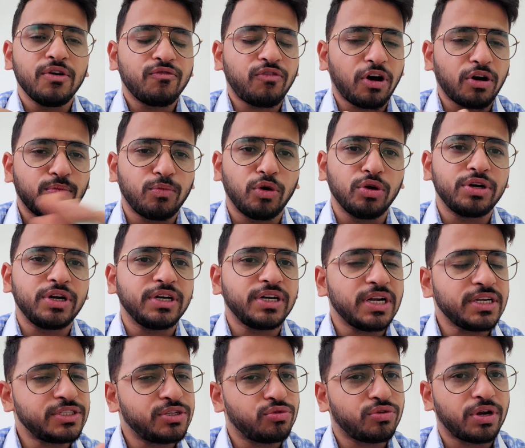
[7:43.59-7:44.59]
For more
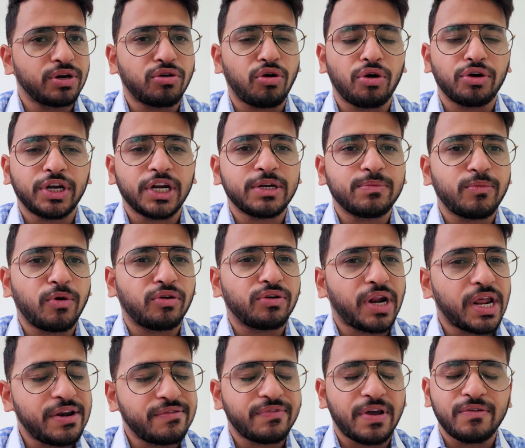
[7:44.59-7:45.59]
details, you can contact me on
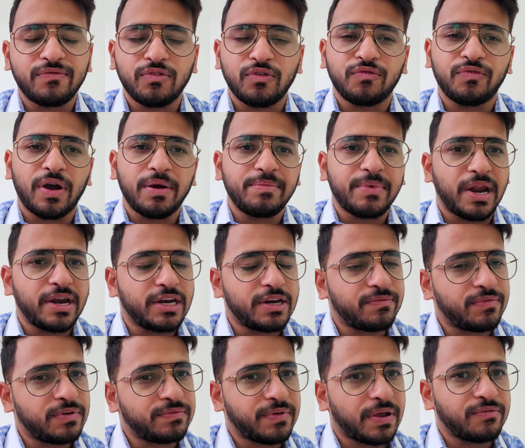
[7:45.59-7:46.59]

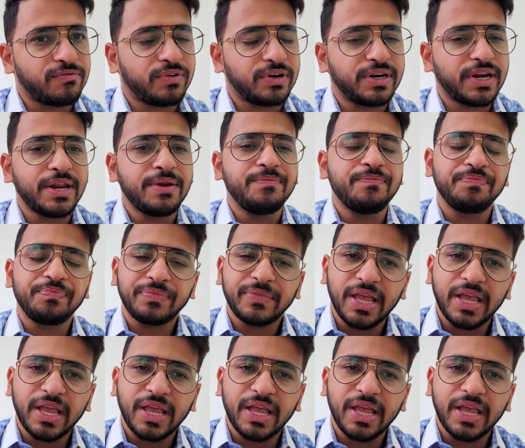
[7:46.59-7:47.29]
9545955519